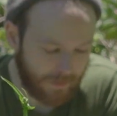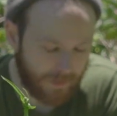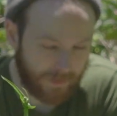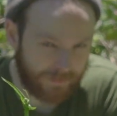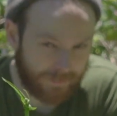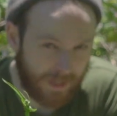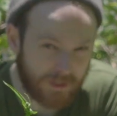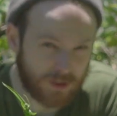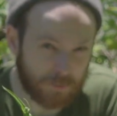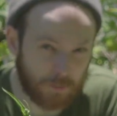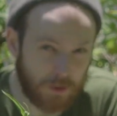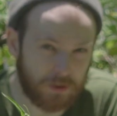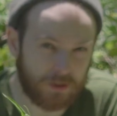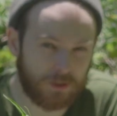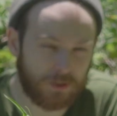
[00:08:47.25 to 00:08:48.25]
And that
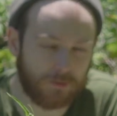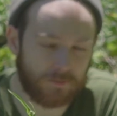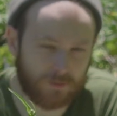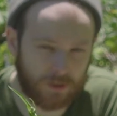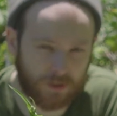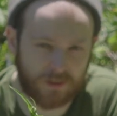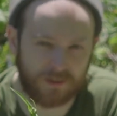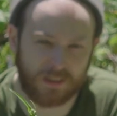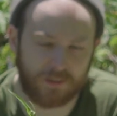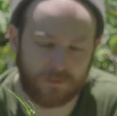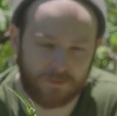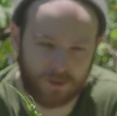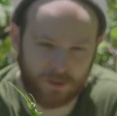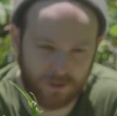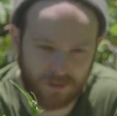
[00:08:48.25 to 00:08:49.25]
just pushes you further
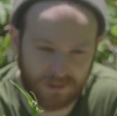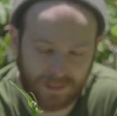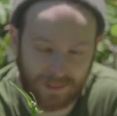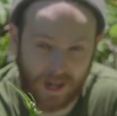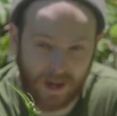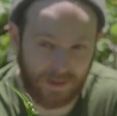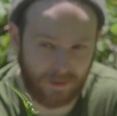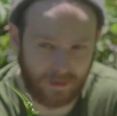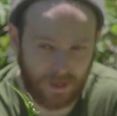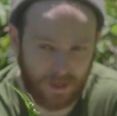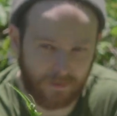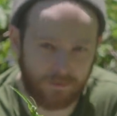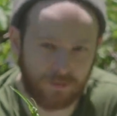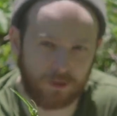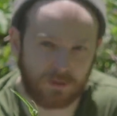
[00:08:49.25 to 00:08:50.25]
and further, and I
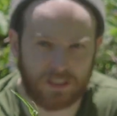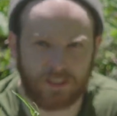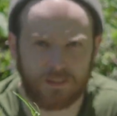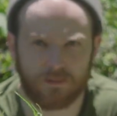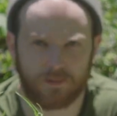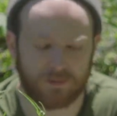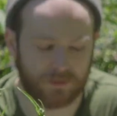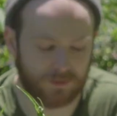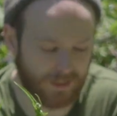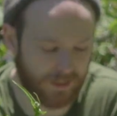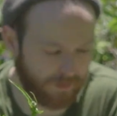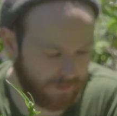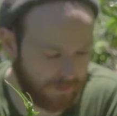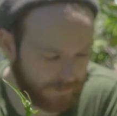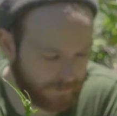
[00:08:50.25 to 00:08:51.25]
have those answers
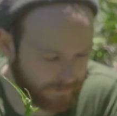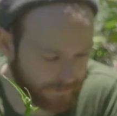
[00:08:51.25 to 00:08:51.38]
now.